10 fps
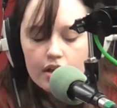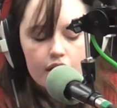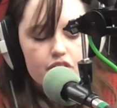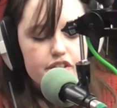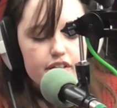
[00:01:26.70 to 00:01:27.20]

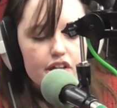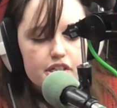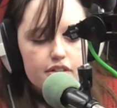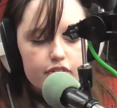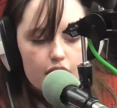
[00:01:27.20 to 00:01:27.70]
So the
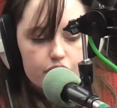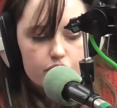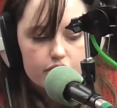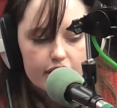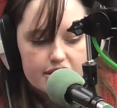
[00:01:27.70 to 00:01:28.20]
idea of Love
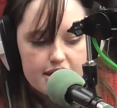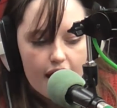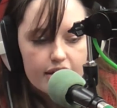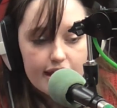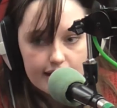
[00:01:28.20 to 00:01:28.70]
York is
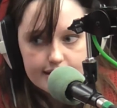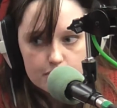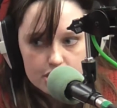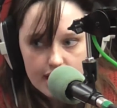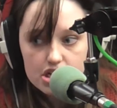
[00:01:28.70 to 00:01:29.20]
that, yes, it
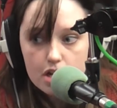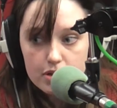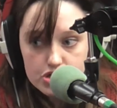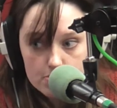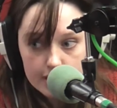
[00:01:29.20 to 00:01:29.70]
would essentially
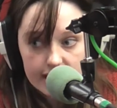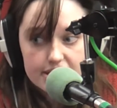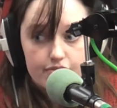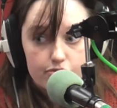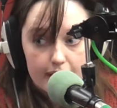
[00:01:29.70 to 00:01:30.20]
be
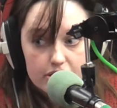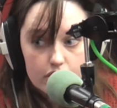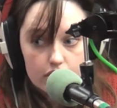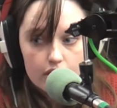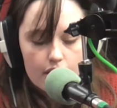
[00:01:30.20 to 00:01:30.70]
duplicating
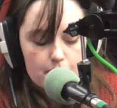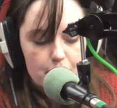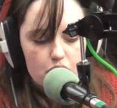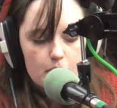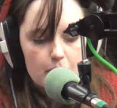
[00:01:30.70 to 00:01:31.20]
information, but
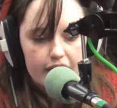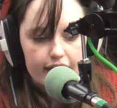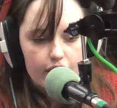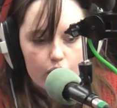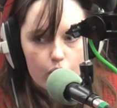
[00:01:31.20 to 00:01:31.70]
it would be
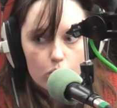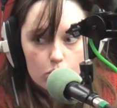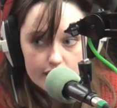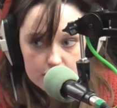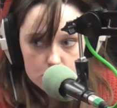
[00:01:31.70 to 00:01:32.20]
bringing it
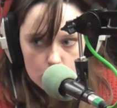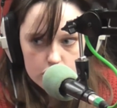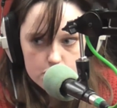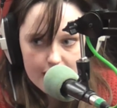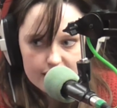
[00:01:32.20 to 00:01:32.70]
all into
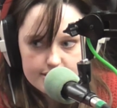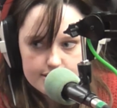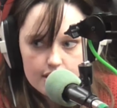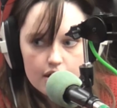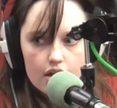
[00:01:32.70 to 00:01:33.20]
one
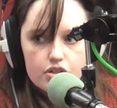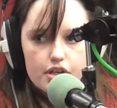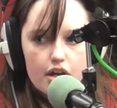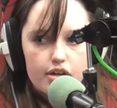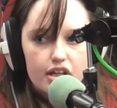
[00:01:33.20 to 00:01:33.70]
space.
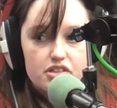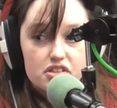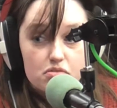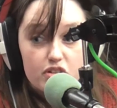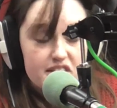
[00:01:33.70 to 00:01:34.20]
So
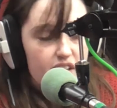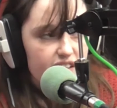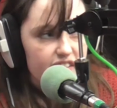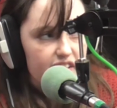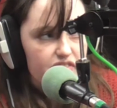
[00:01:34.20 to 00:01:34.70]
it's
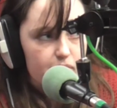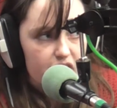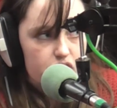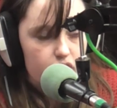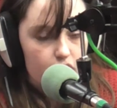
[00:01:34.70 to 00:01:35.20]
recycling the
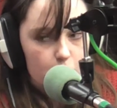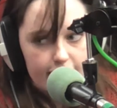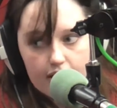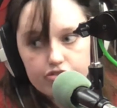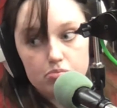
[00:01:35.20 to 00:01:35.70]
information that we
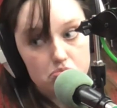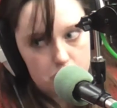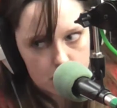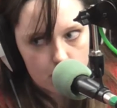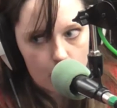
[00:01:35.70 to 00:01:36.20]
get from
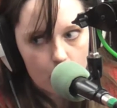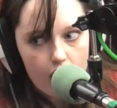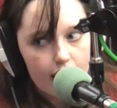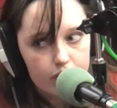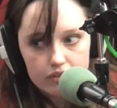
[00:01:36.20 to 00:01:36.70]

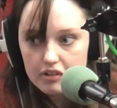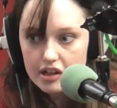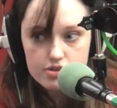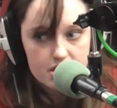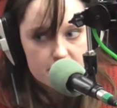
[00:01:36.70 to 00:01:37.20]
URY on
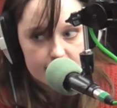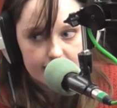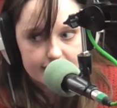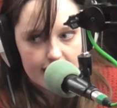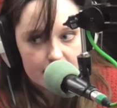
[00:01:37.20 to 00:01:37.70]
interesting
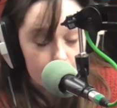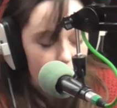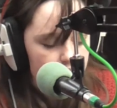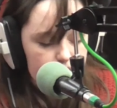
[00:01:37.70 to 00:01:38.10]
things that they're doing.